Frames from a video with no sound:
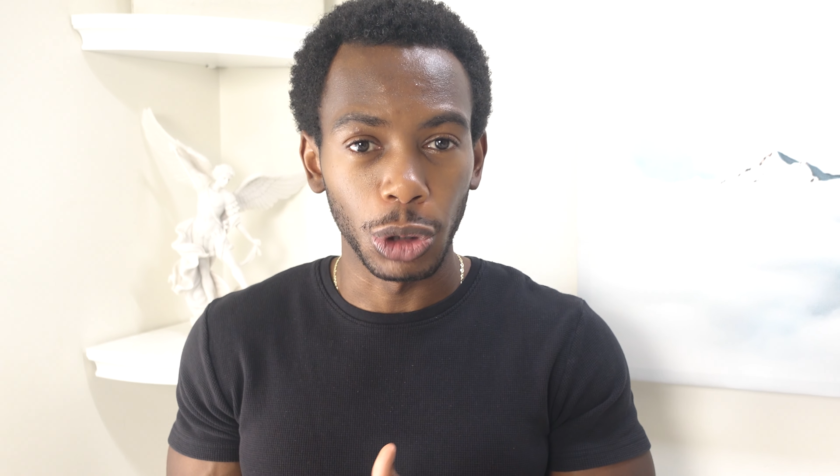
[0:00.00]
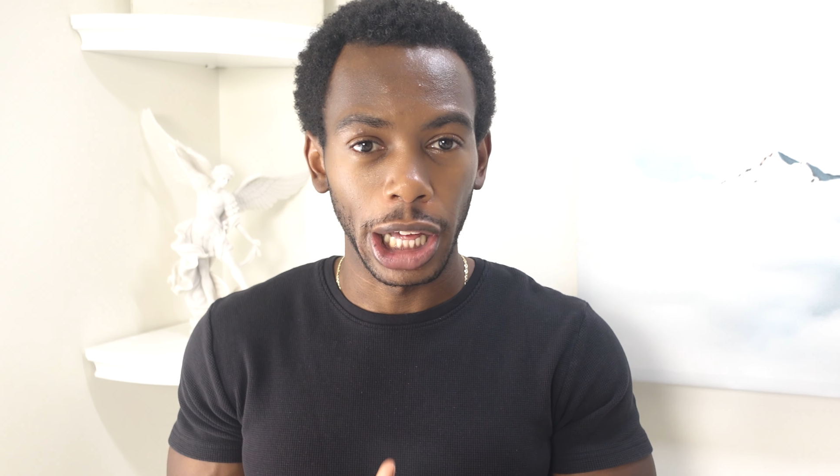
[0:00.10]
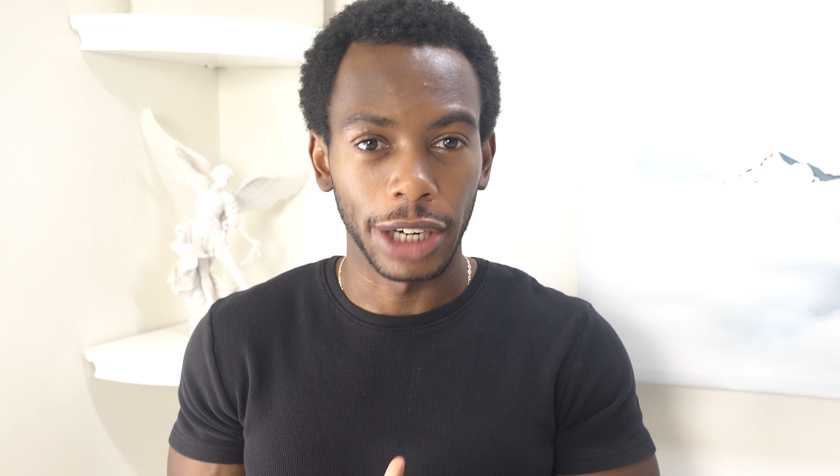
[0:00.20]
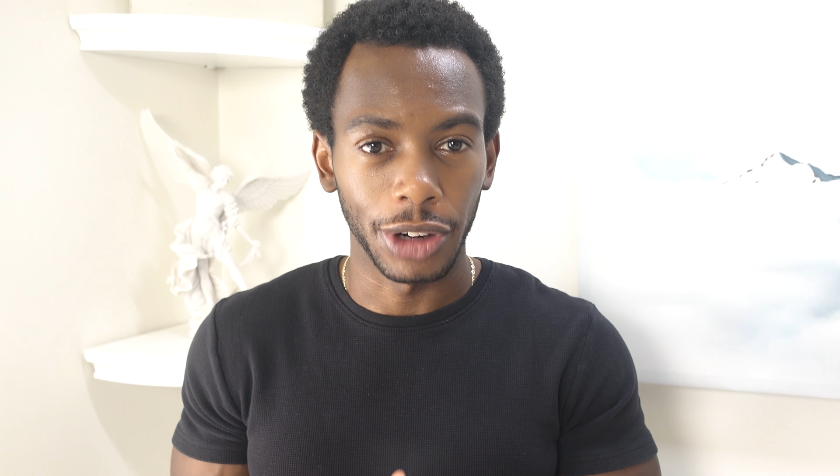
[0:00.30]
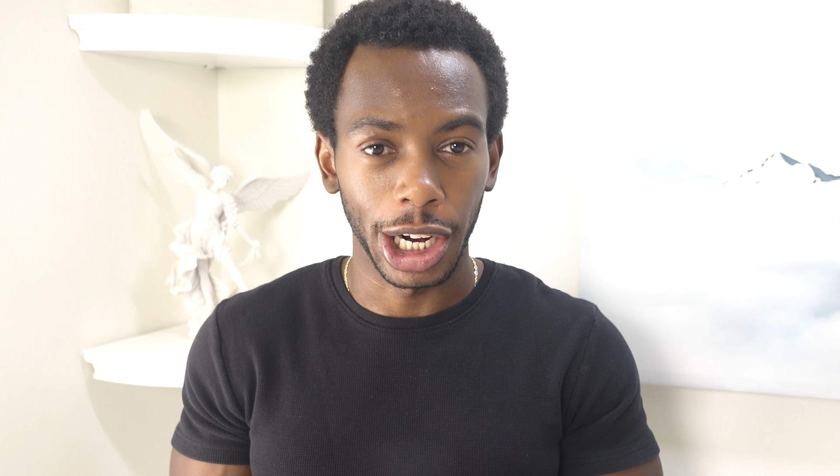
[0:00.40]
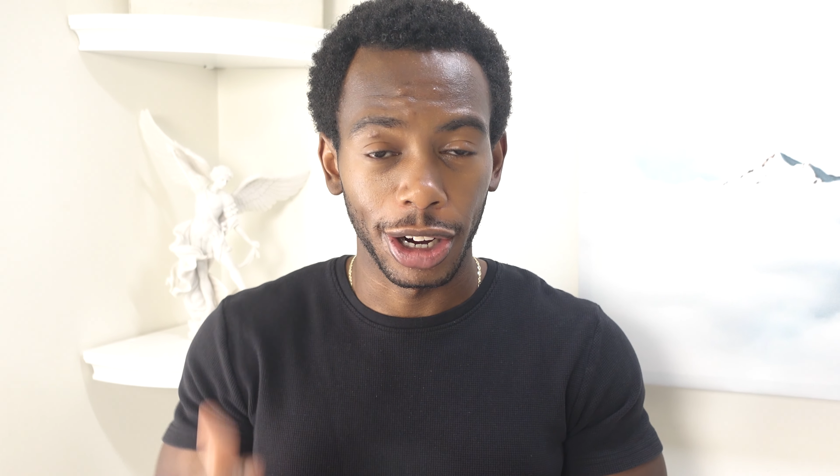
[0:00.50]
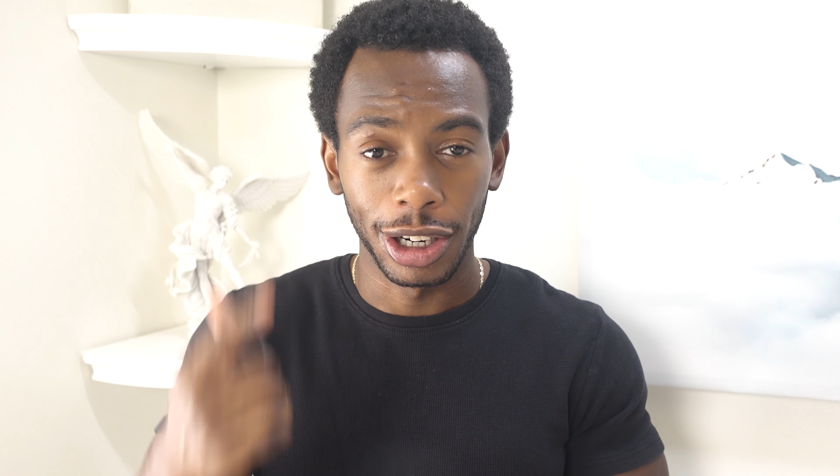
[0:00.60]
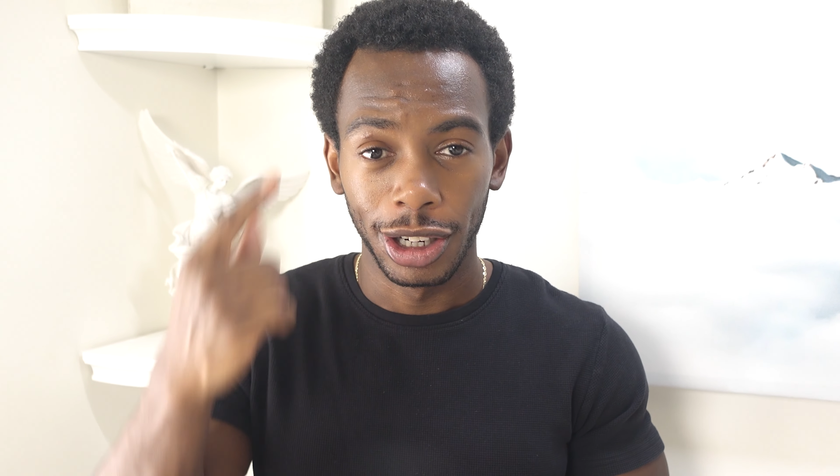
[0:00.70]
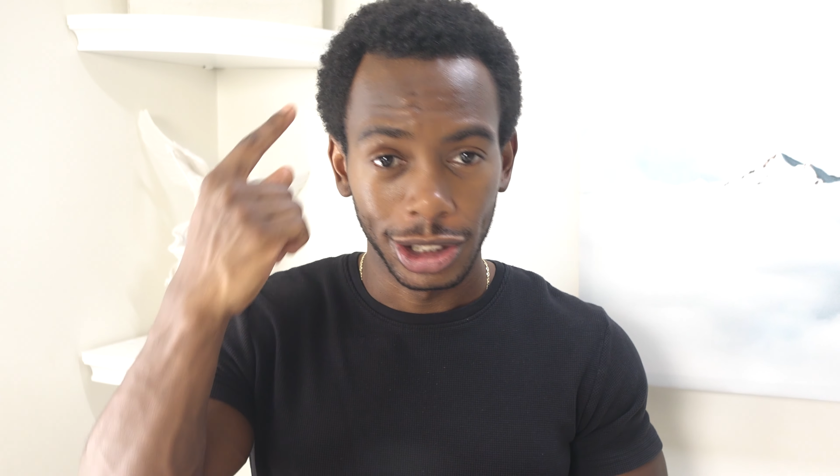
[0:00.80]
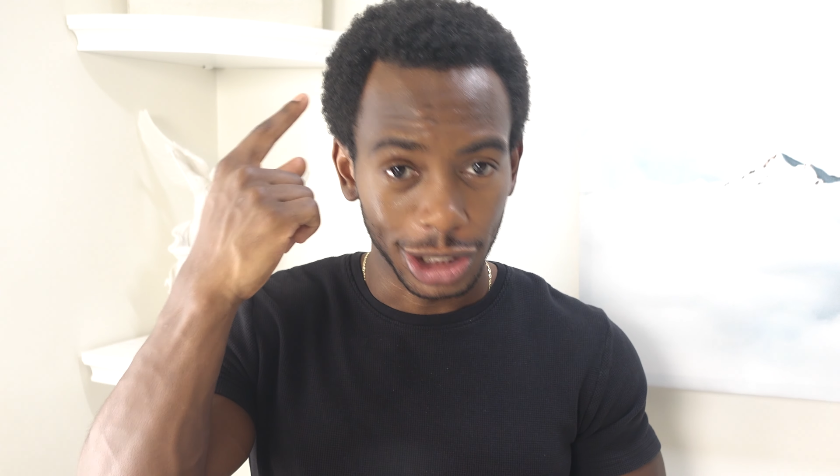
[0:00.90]
head of hair
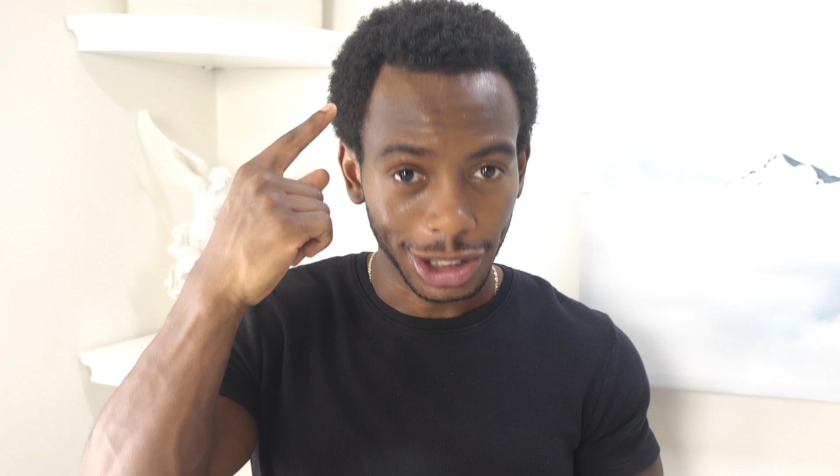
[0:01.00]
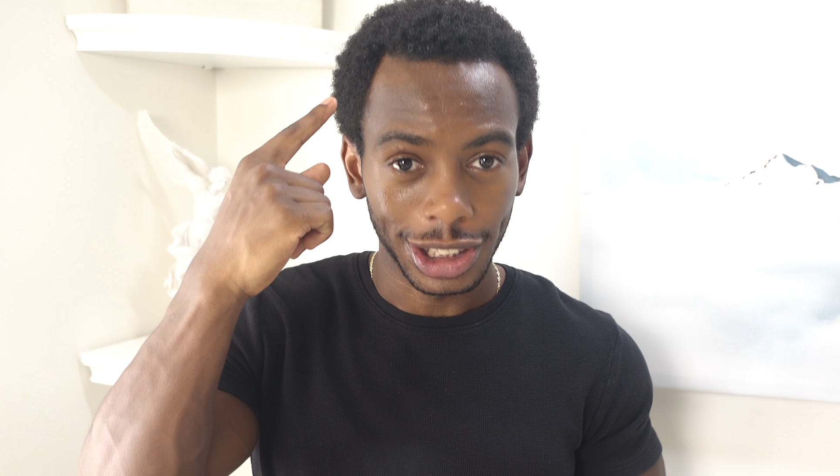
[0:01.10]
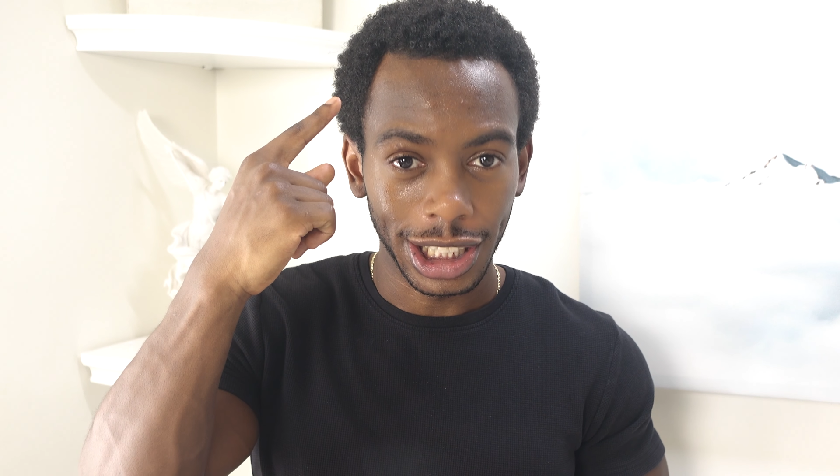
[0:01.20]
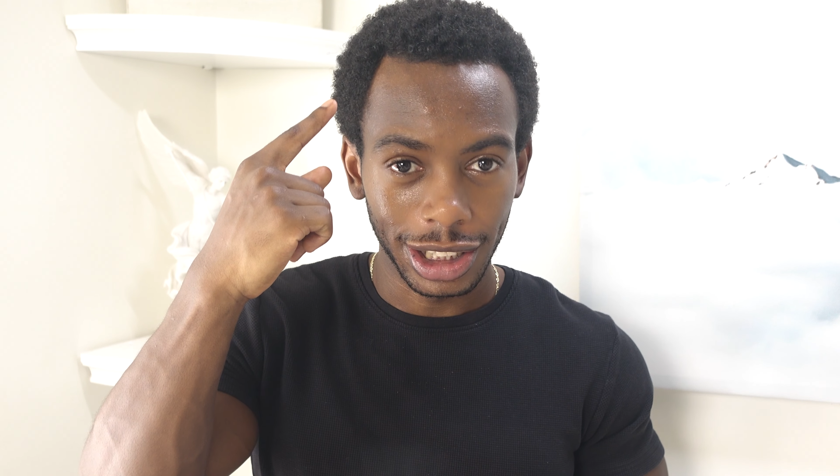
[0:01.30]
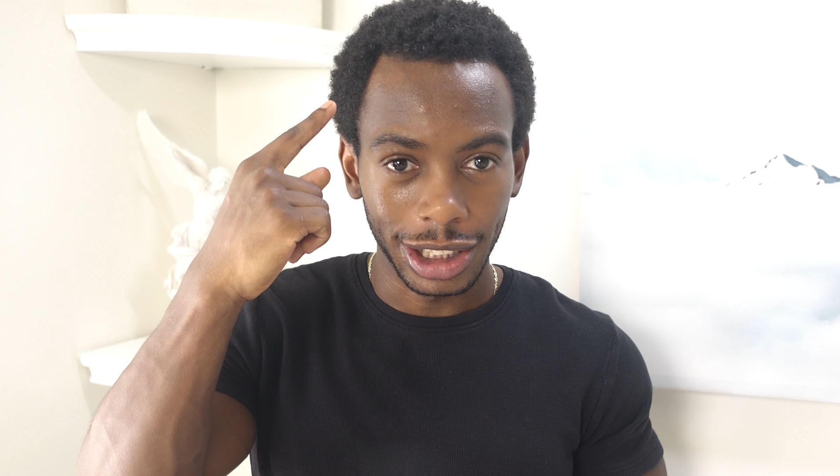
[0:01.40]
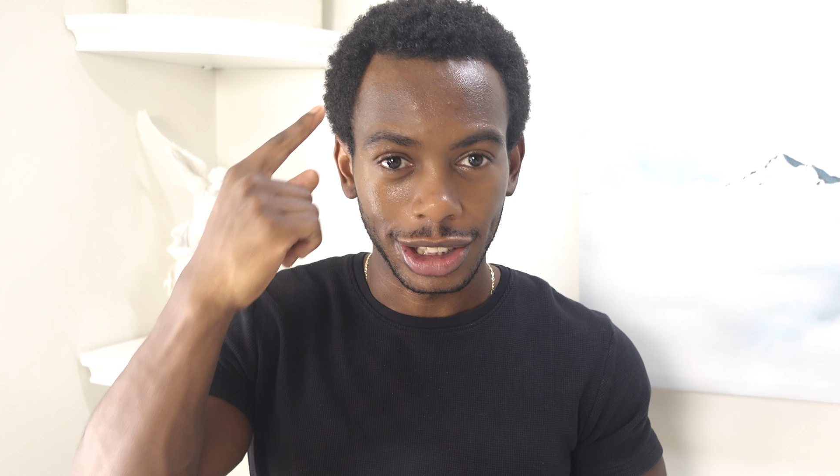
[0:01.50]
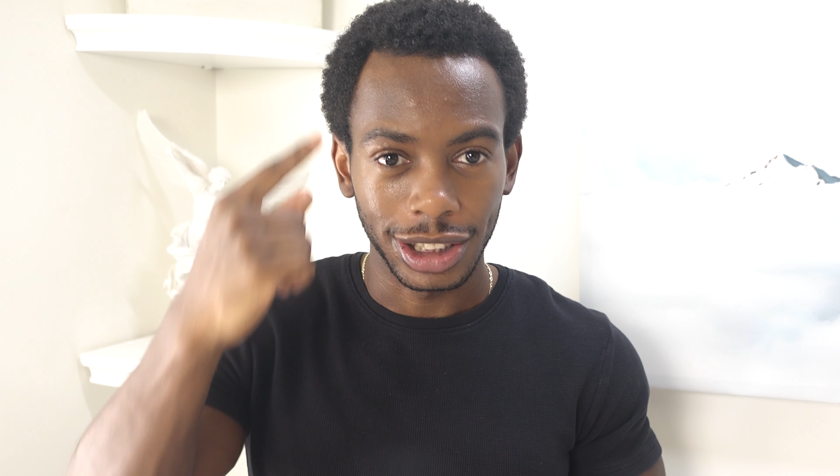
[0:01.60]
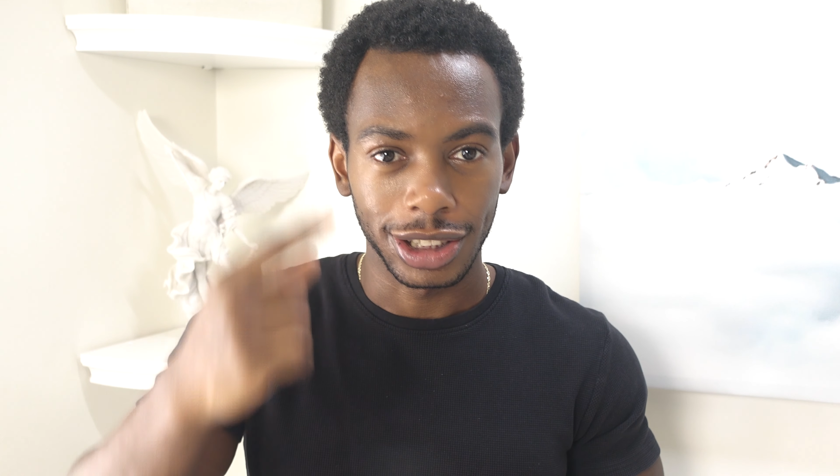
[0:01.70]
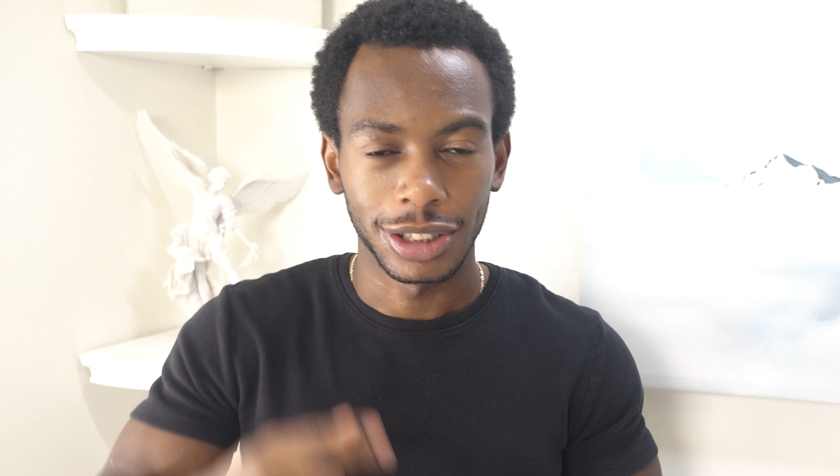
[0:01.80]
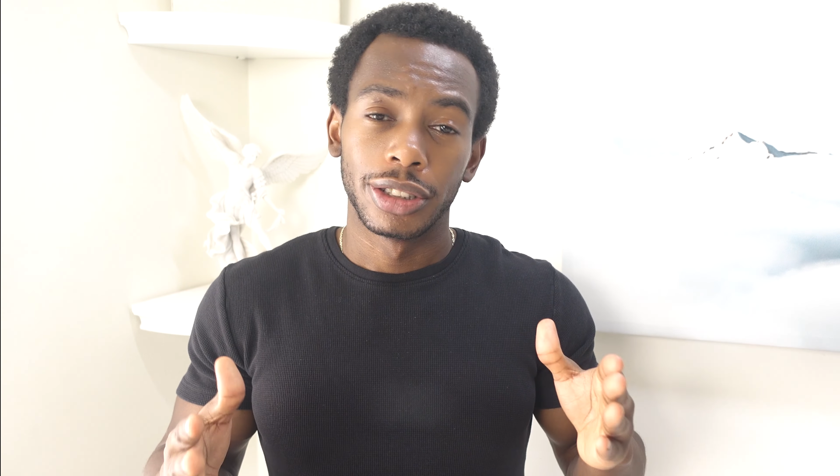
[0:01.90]
just like this.